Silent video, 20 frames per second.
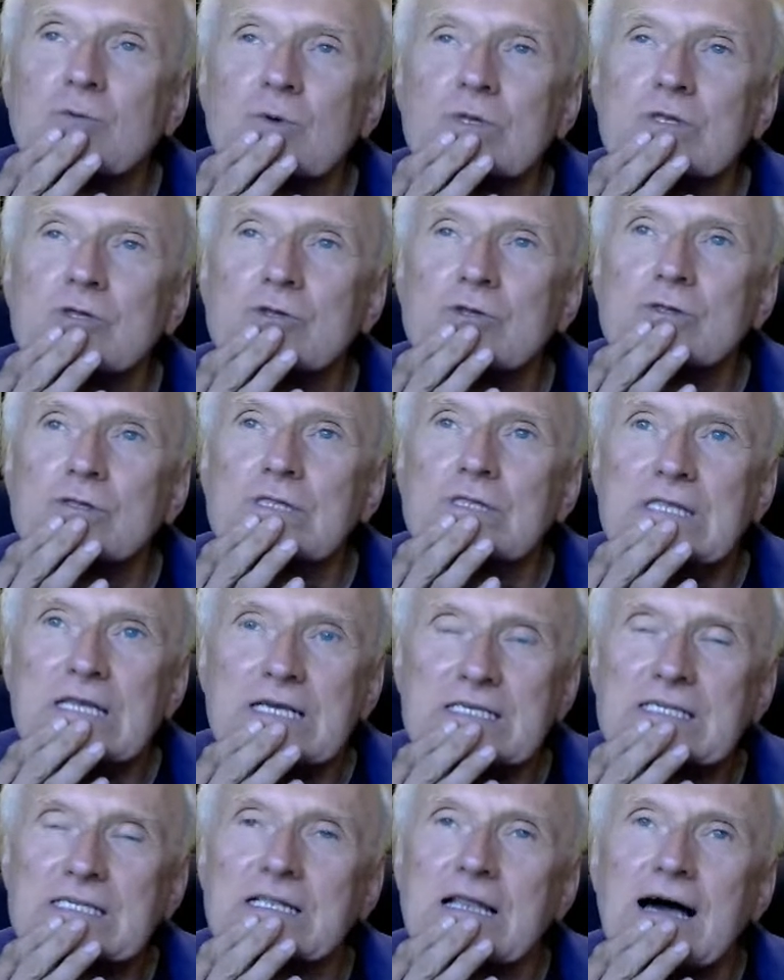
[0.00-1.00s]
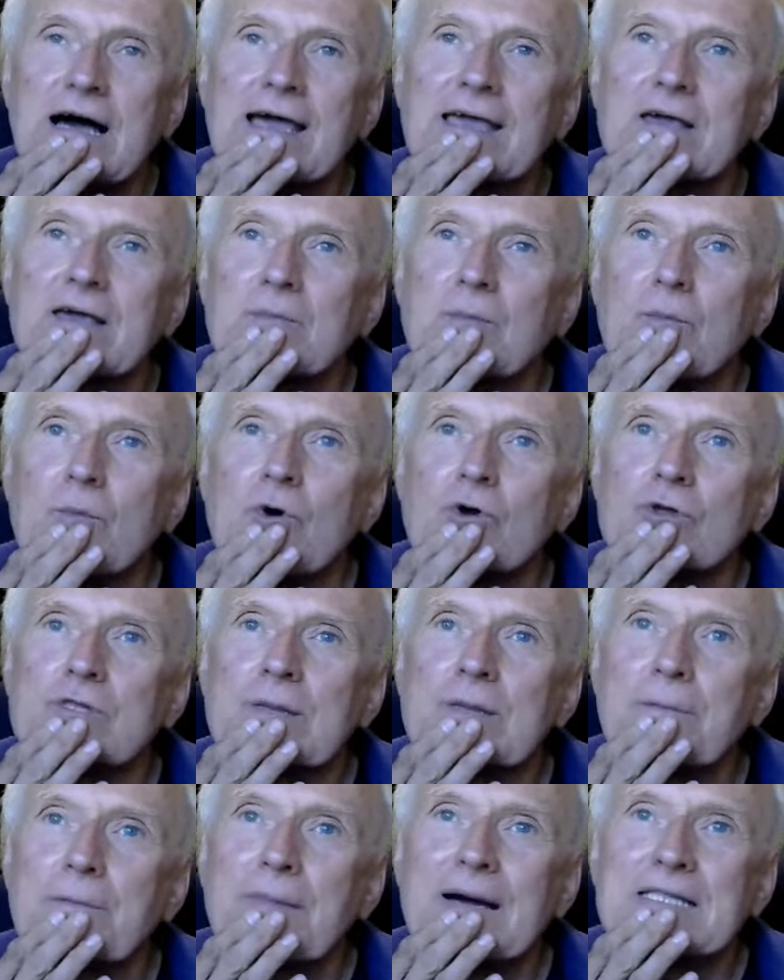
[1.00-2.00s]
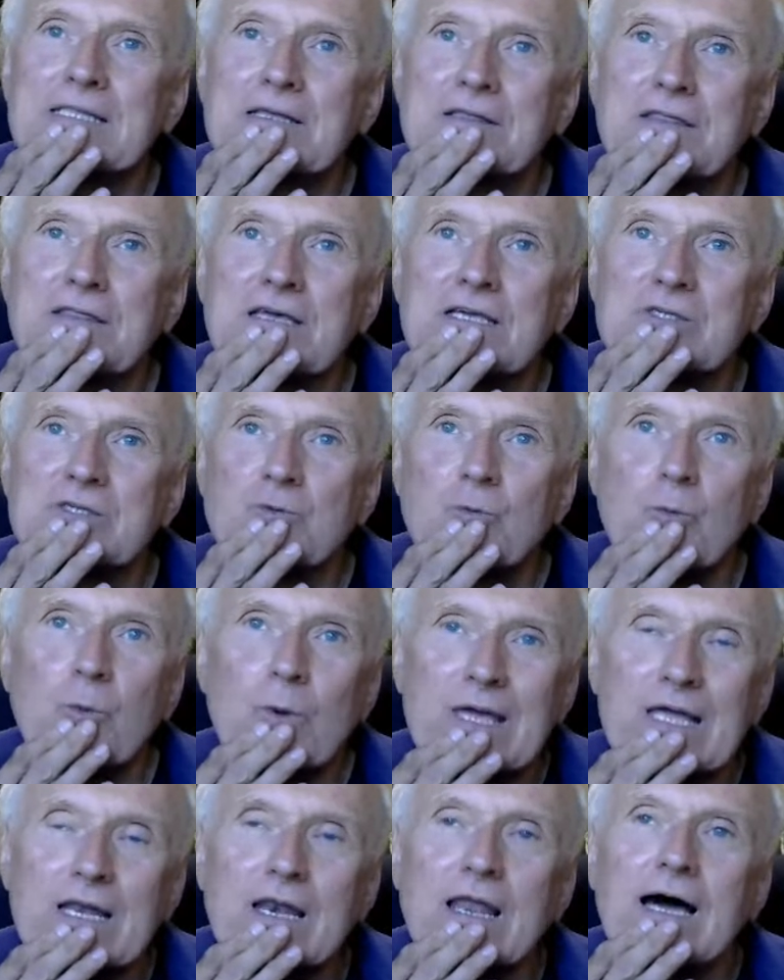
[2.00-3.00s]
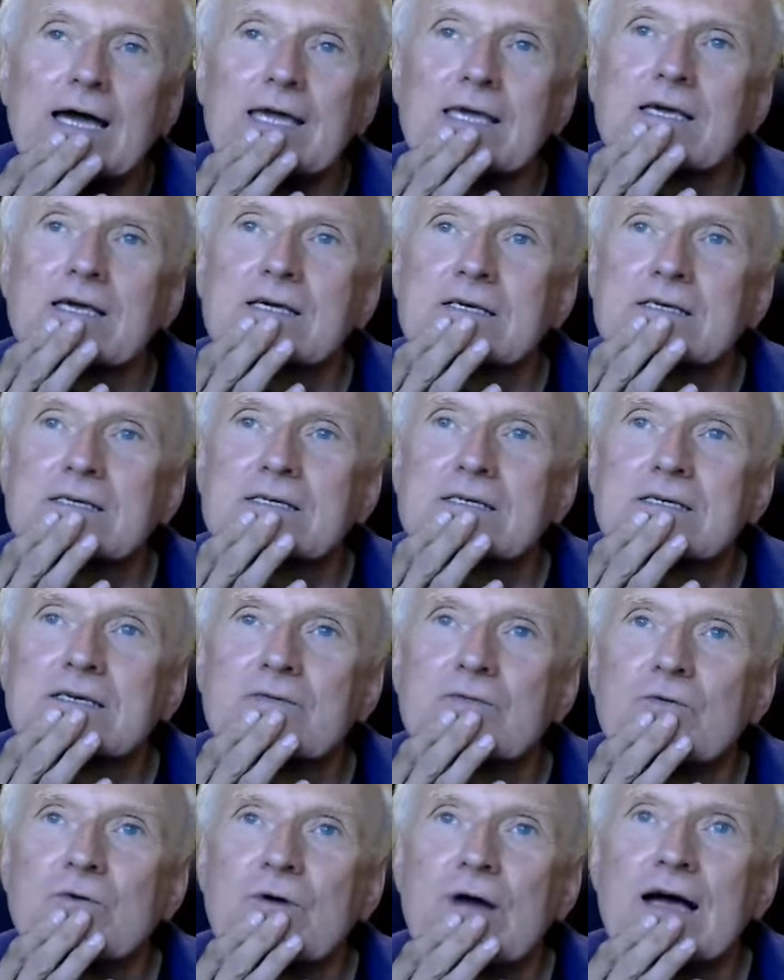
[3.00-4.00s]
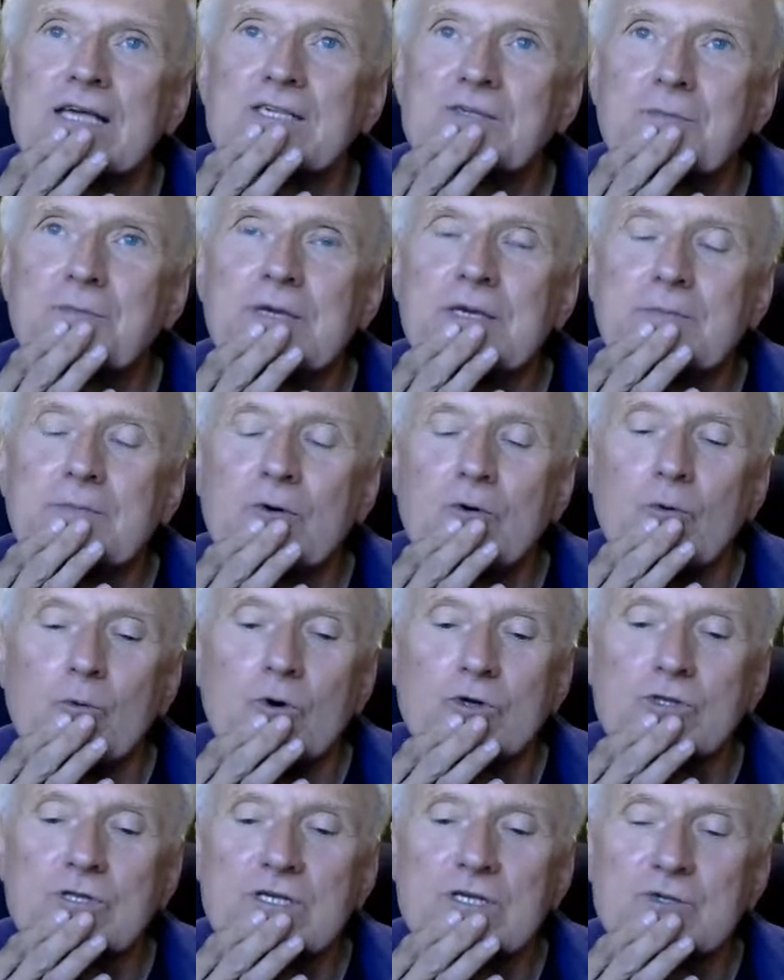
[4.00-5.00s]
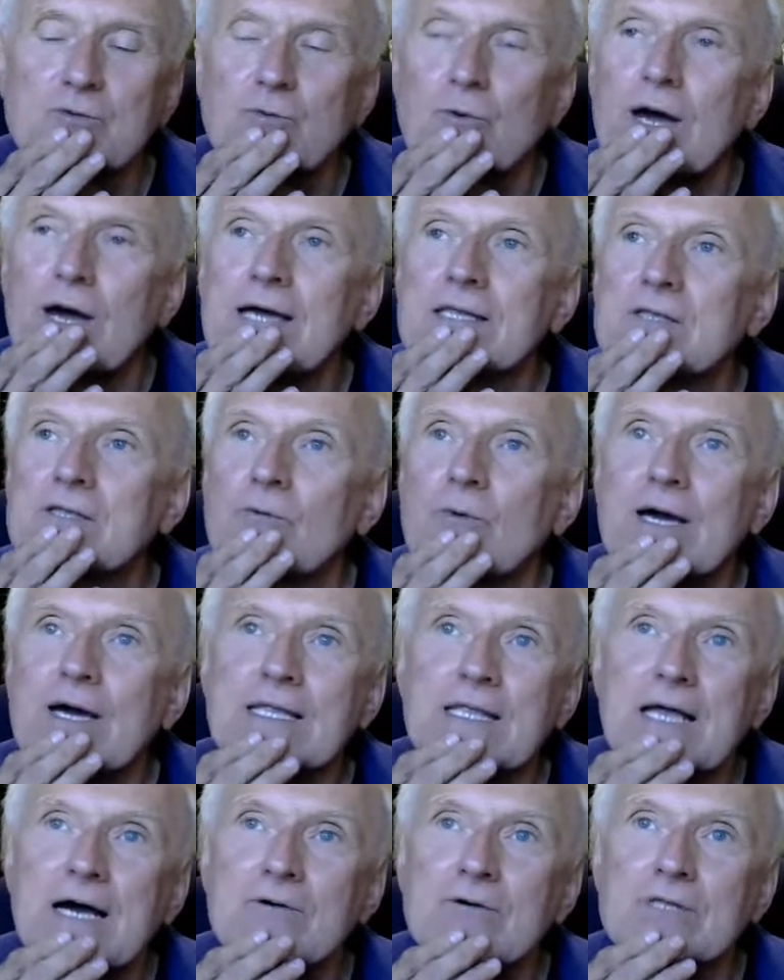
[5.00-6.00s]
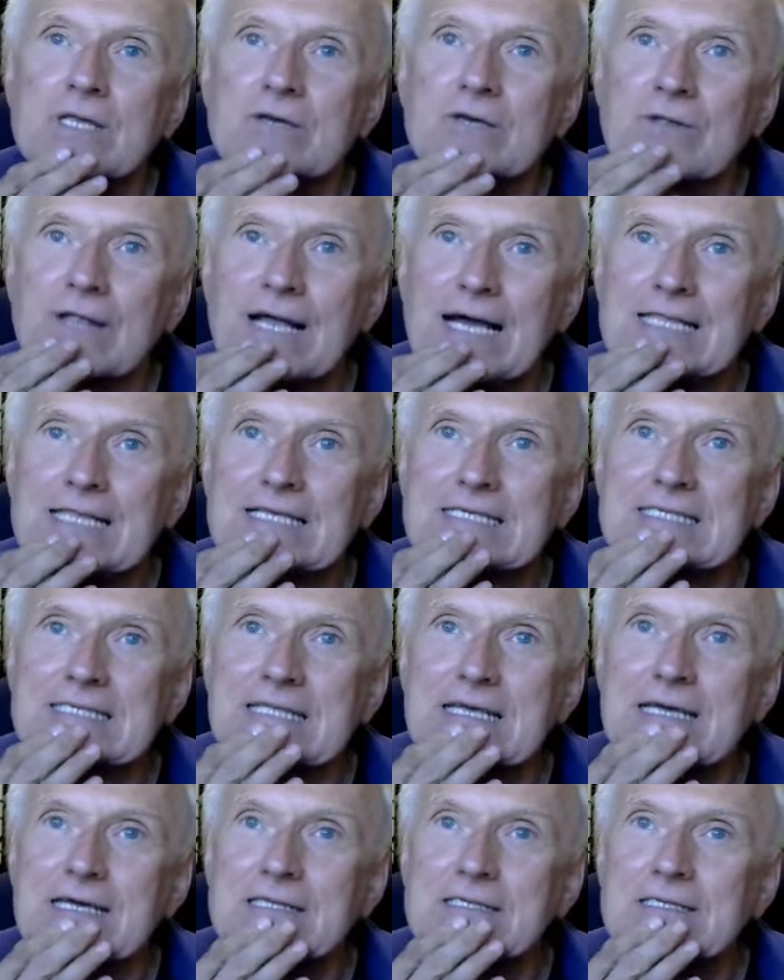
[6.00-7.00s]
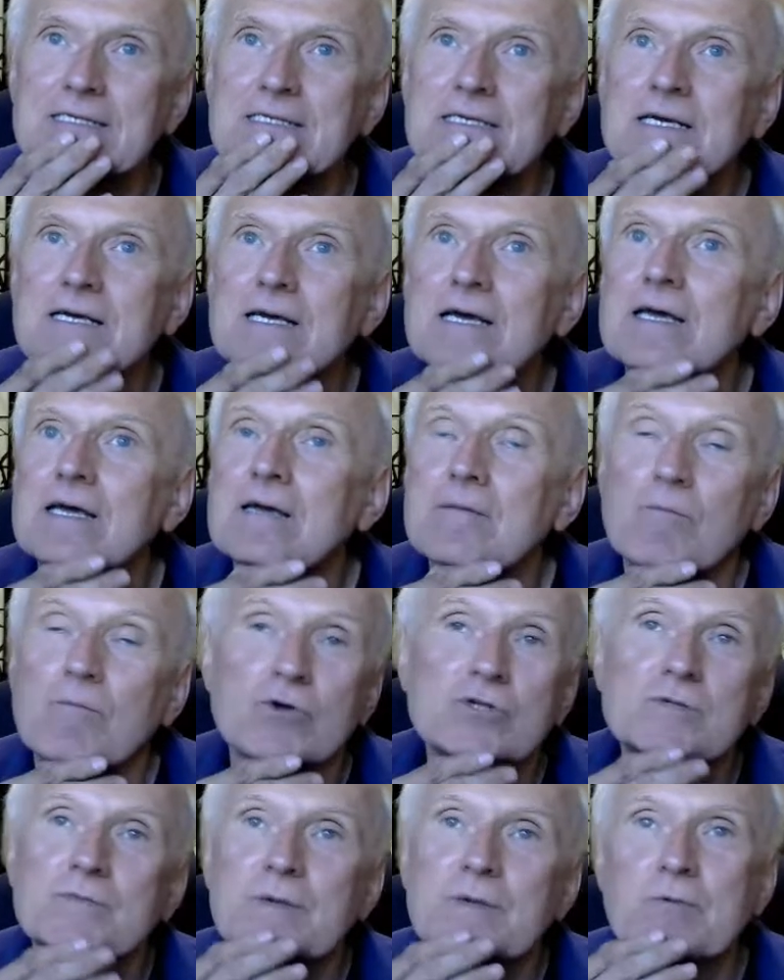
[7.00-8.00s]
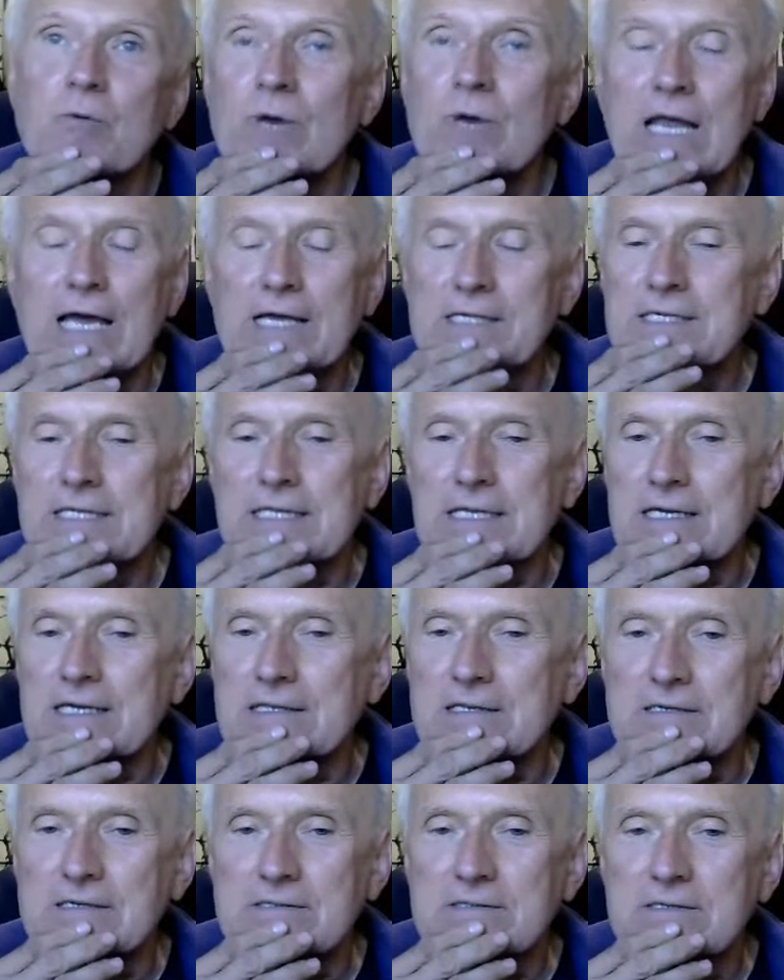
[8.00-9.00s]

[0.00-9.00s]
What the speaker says: we dislike more than by the things we like. If you ask people what is right now in the United States, most people will hesitate.